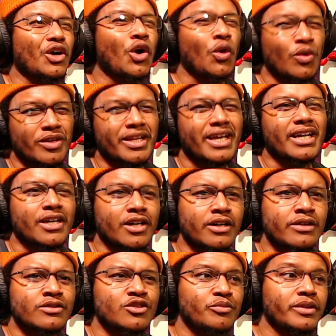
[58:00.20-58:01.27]
only they can go
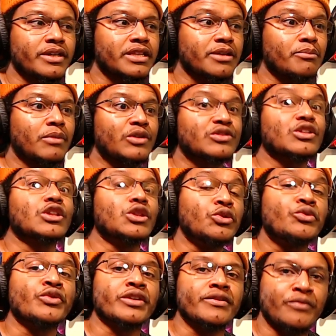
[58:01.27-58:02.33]
to, but the most
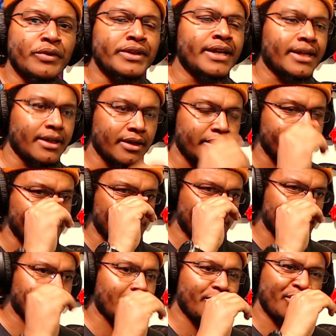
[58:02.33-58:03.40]
lucrative one they can go to
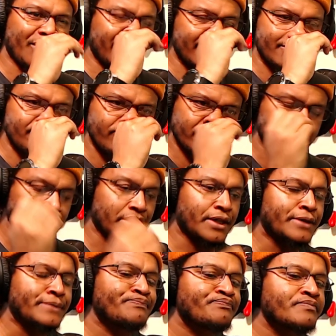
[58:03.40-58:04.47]
at that point, you
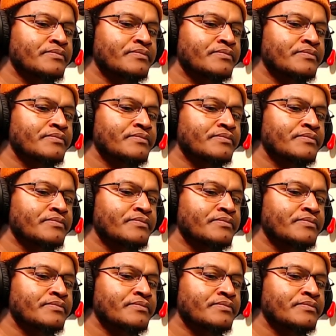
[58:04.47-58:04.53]
know.